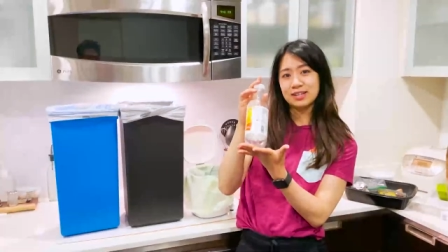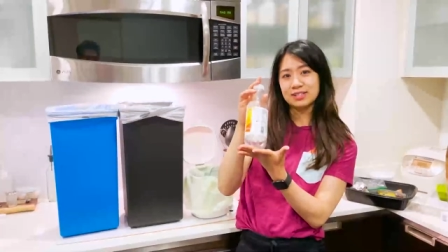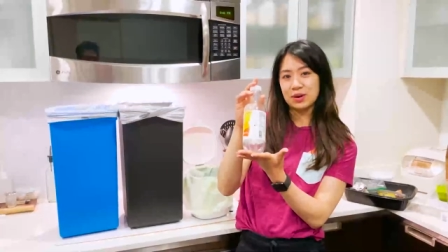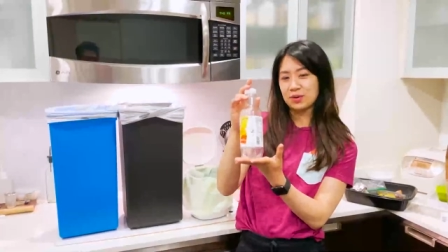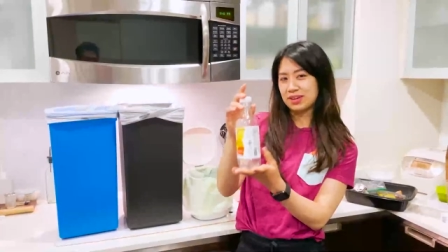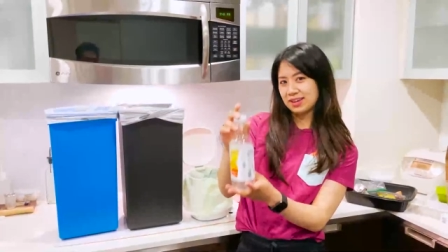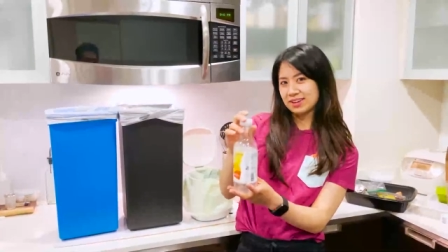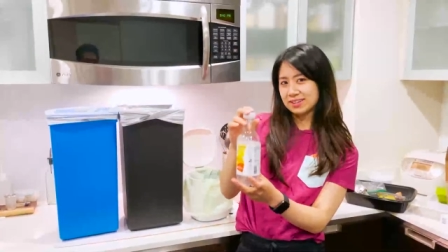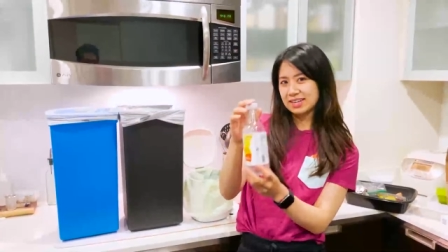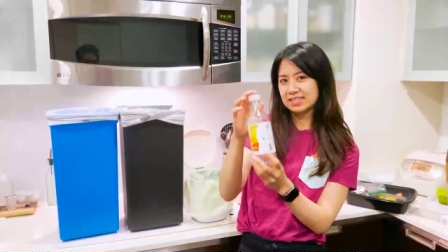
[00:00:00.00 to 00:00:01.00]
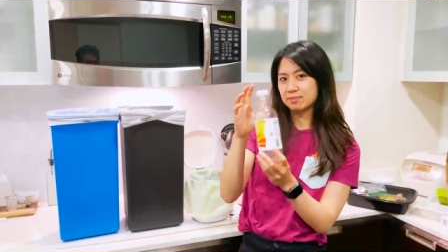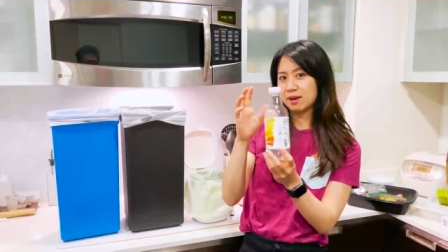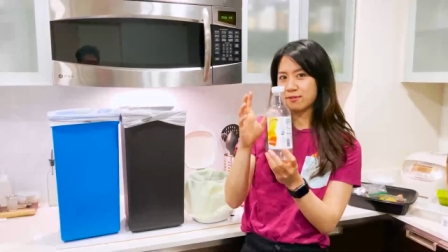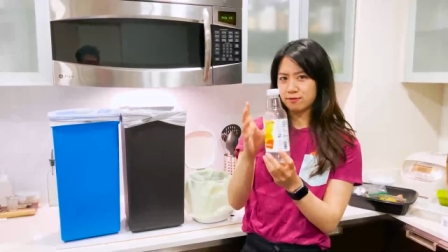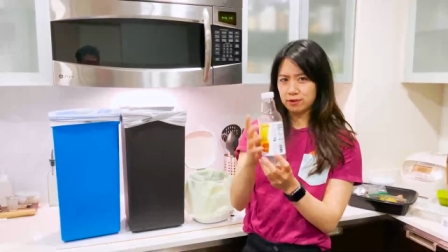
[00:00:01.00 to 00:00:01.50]
So here is
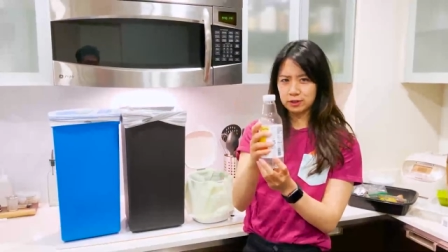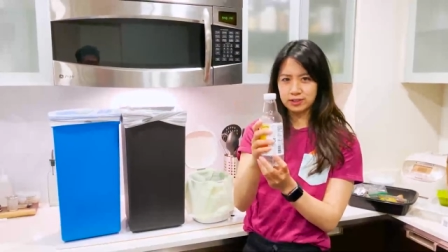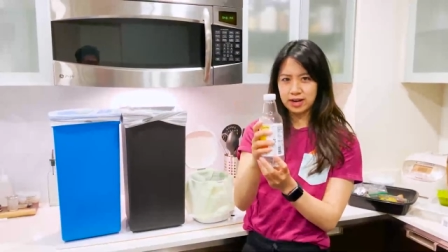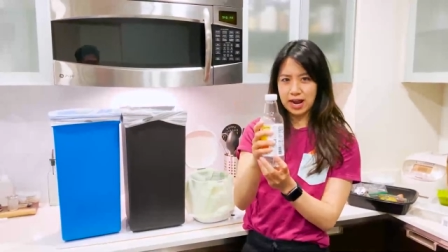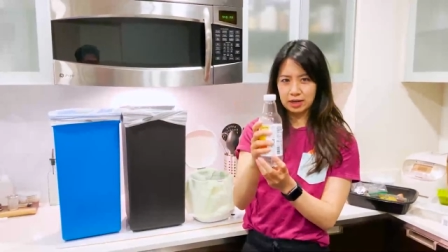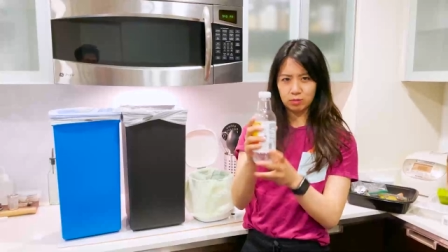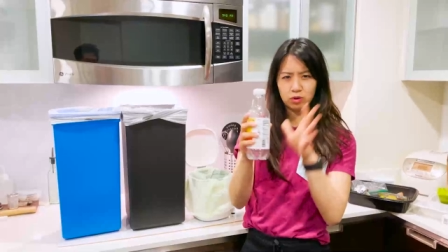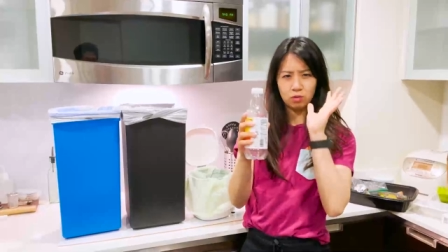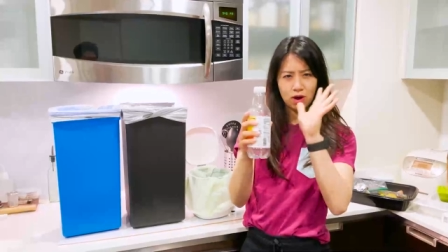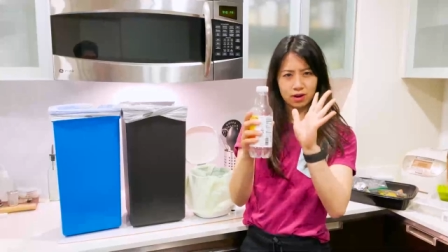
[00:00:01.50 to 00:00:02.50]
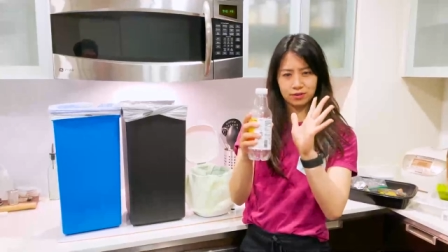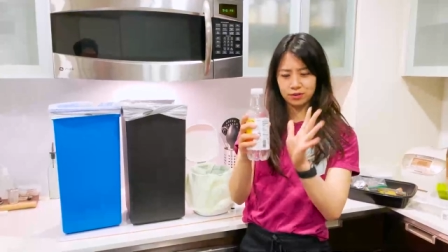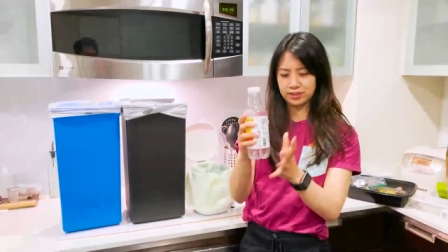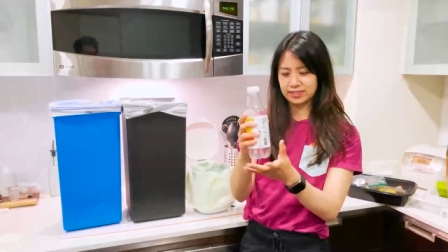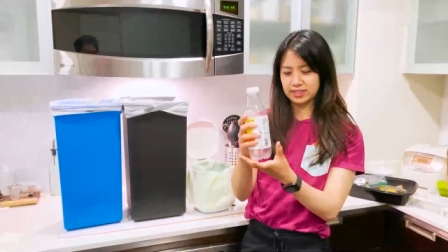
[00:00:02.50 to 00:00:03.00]
my first item. We'll walk
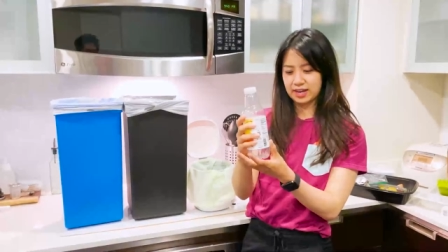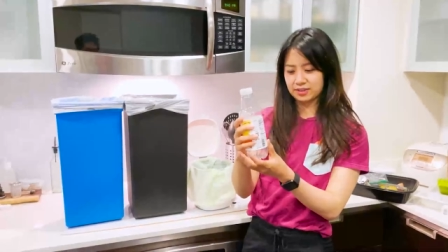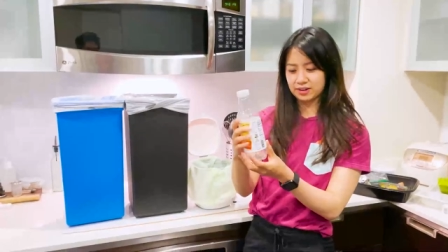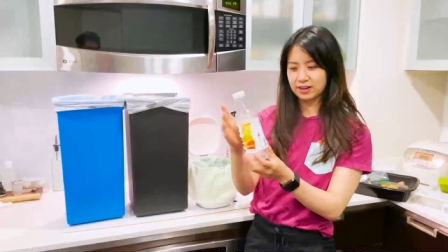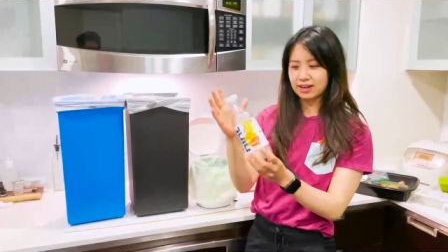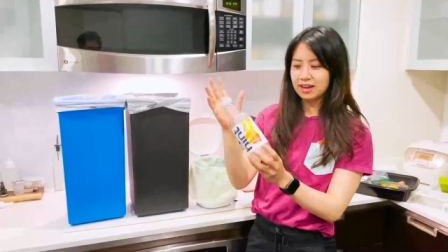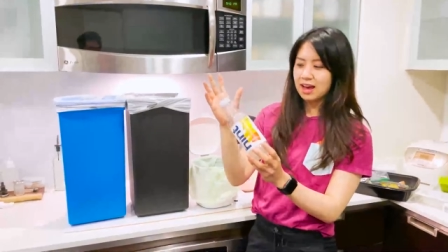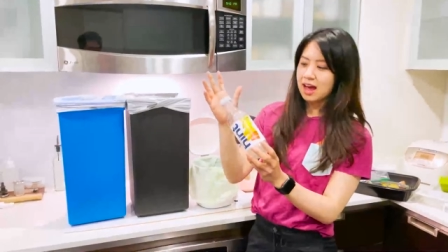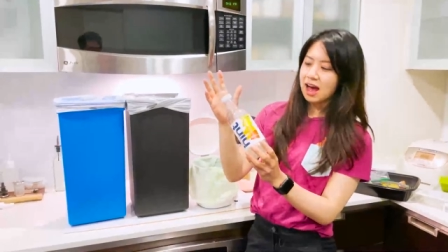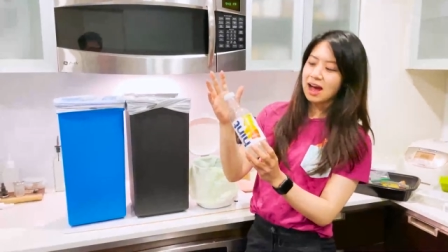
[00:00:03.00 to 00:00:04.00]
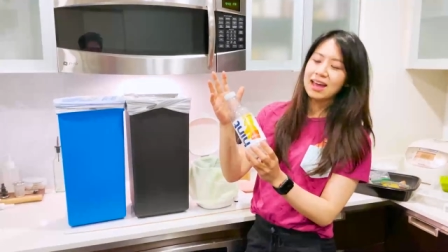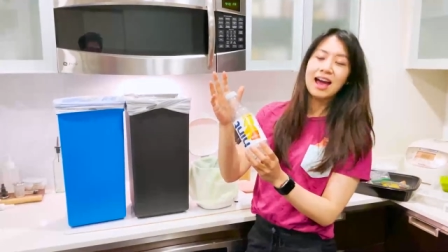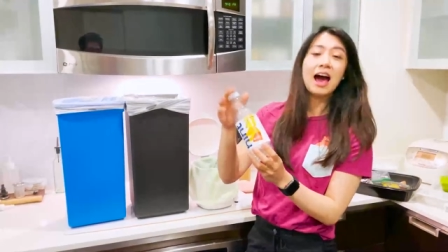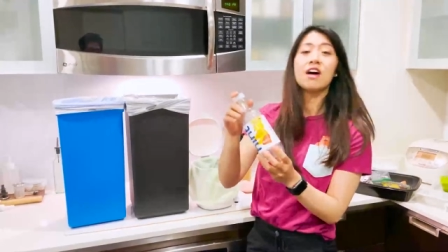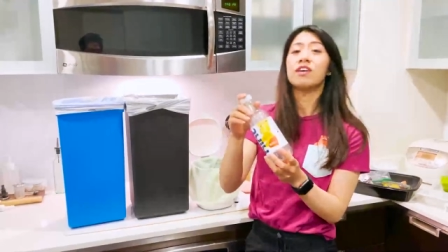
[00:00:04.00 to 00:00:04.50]
through this together. I
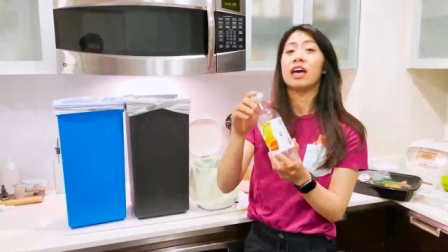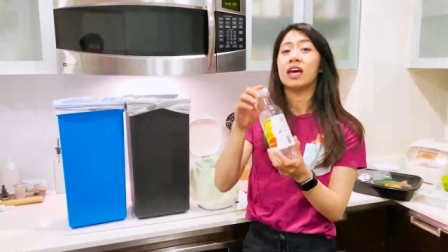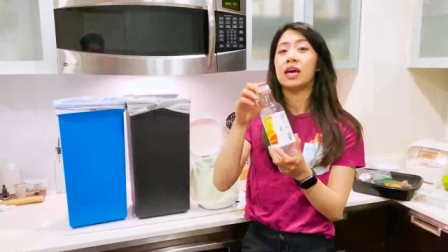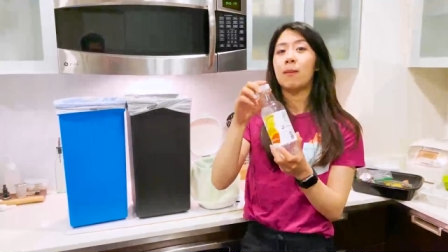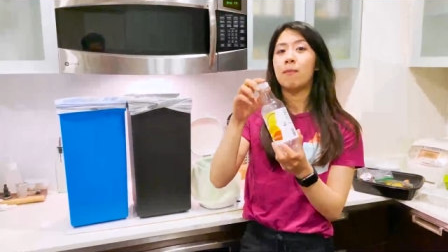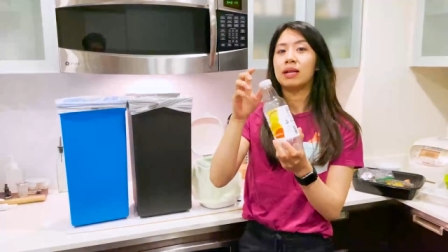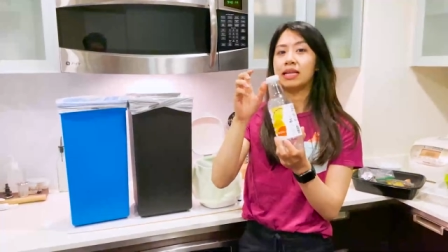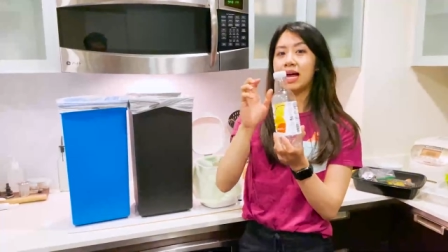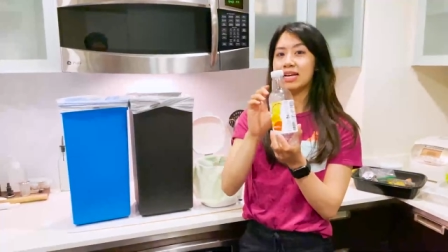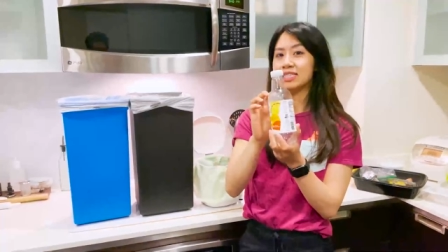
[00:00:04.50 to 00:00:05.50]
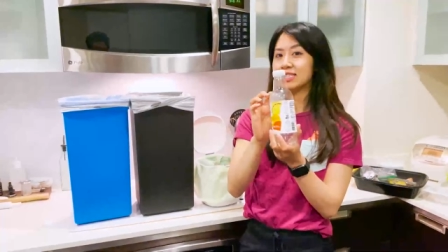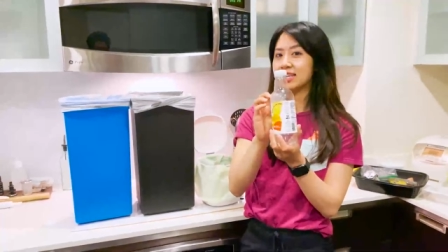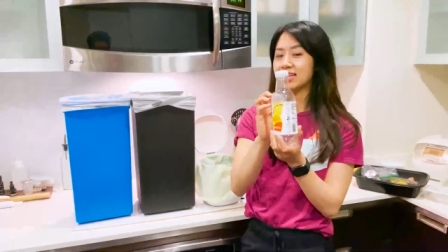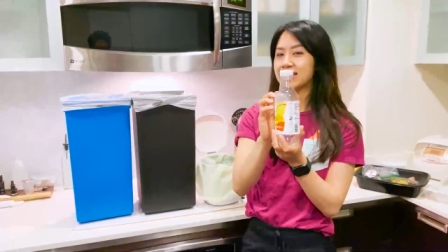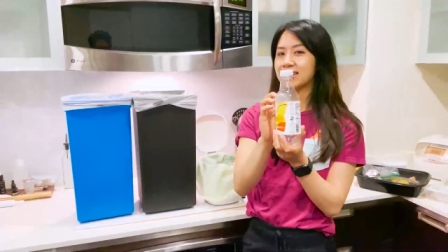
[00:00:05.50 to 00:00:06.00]
have a
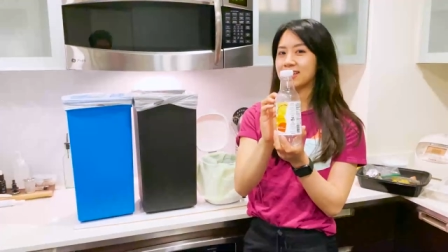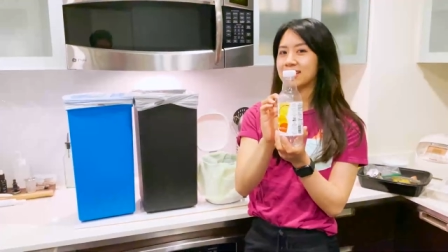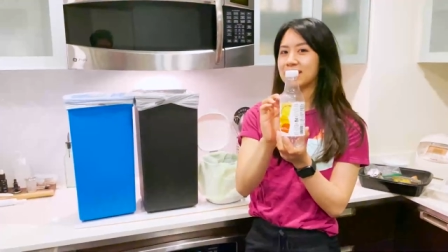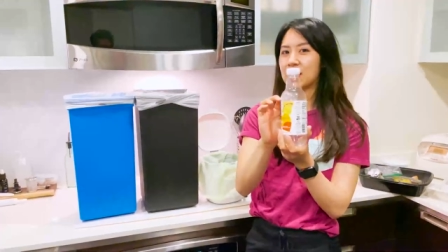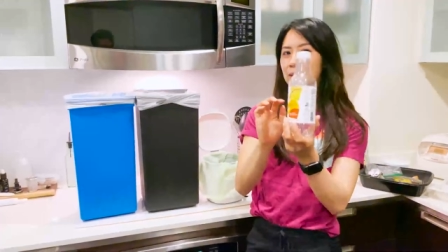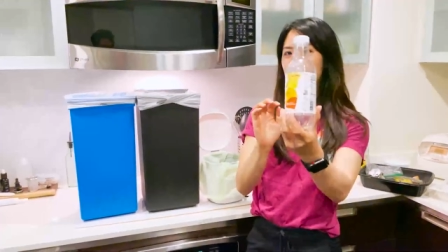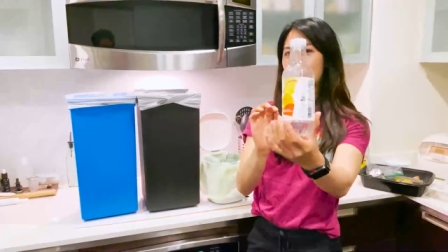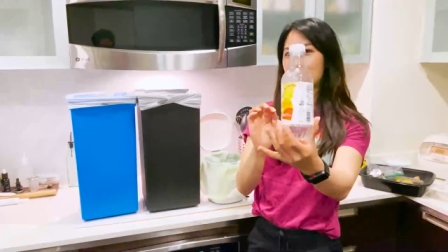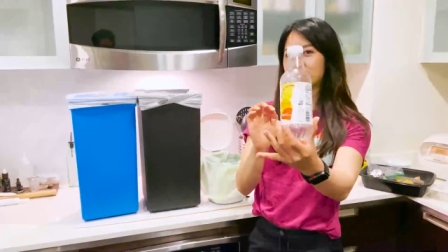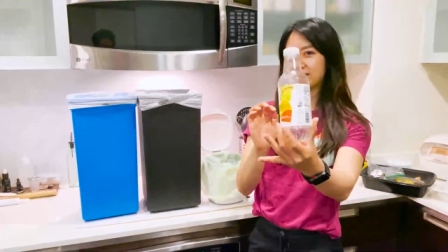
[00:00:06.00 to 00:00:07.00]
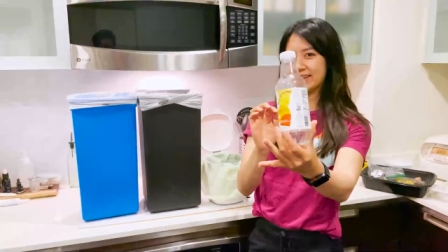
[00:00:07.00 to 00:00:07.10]
plastic bottle